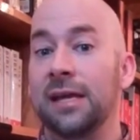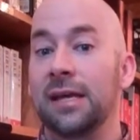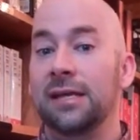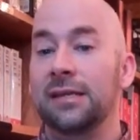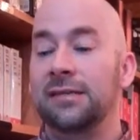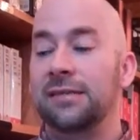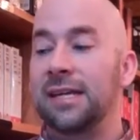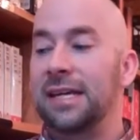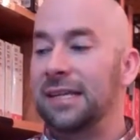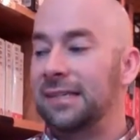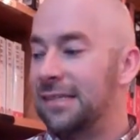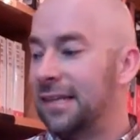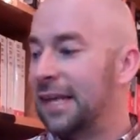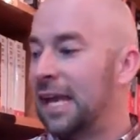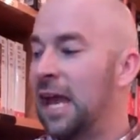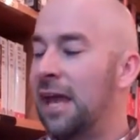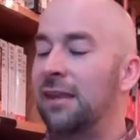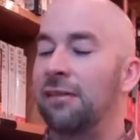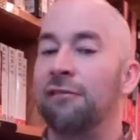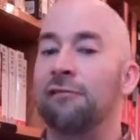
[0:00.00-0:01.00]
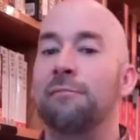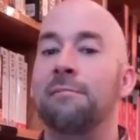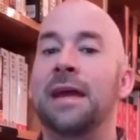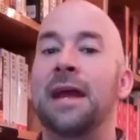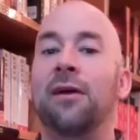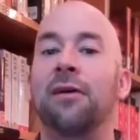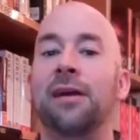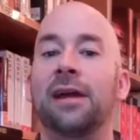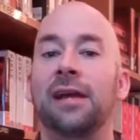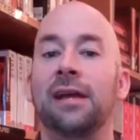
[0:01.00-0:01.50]
seeks to kind of
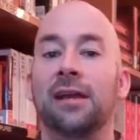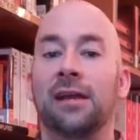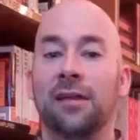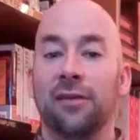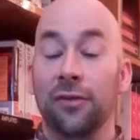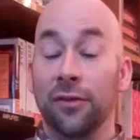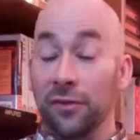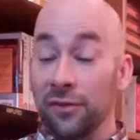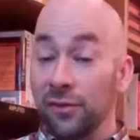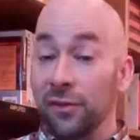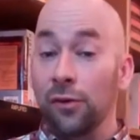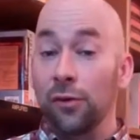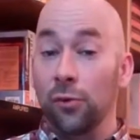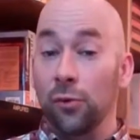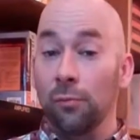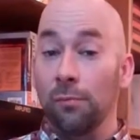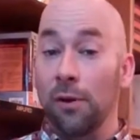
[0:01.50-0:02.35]
marry the two,